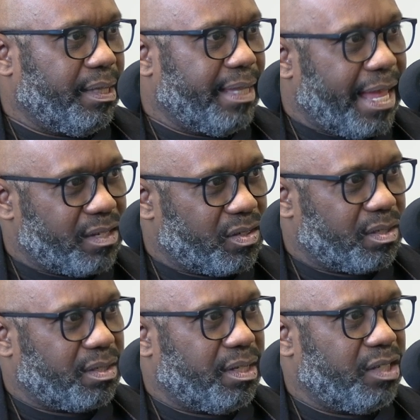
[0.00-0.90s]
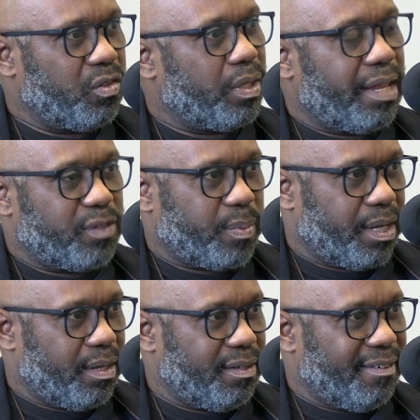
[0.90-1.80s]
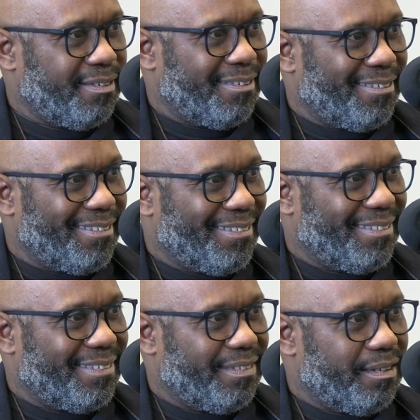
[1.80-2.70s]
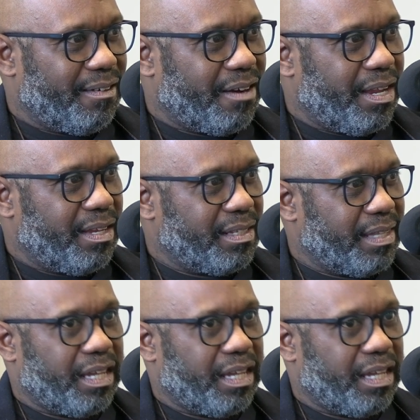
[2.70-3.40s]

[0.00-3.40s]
less in your lifespan. Right?